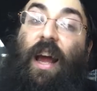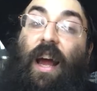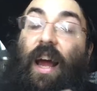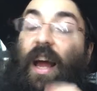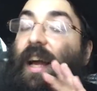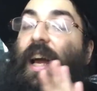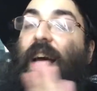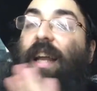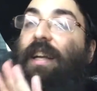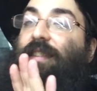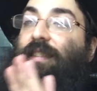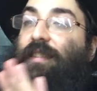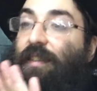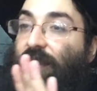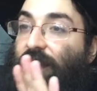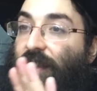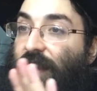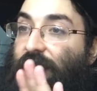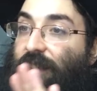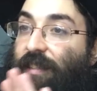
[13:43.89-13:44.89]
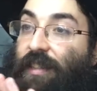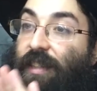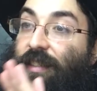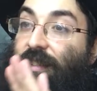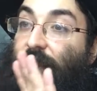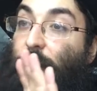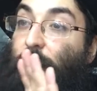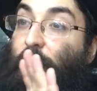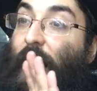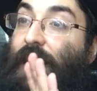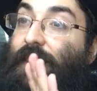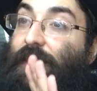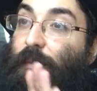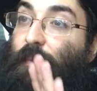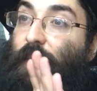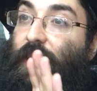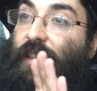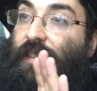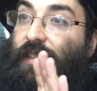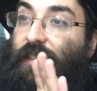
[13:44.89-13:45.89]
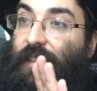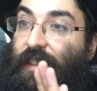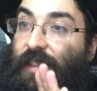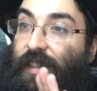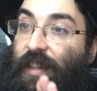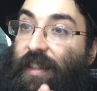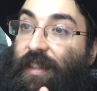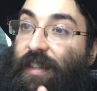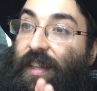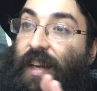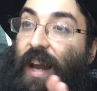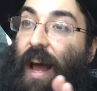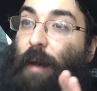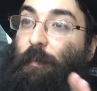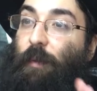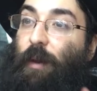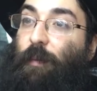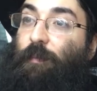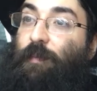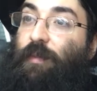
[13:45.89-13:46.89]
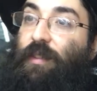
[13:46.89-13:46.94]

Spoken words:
Again, it's a possibility in the Rambam.